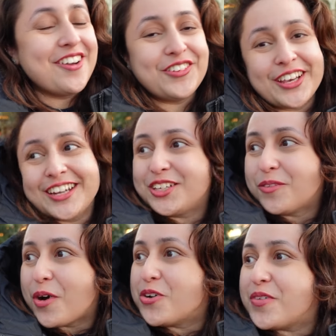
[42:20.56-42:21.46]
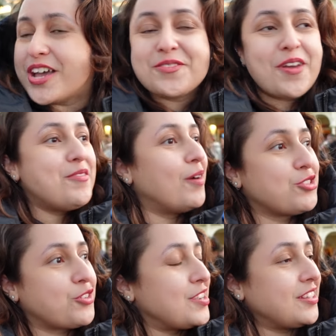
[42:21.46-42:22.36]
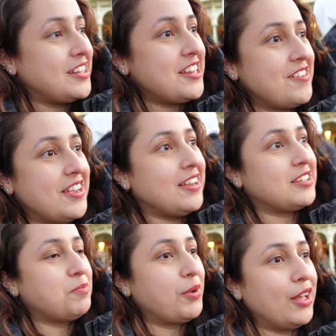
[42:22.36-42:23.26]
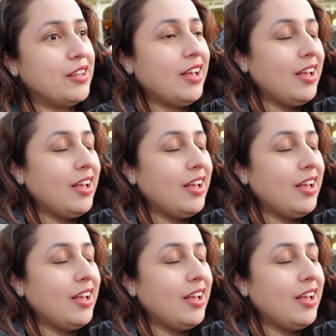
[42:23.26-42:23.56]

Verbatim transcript: I feel like I need a moment. Maybe I'm just going delirious, but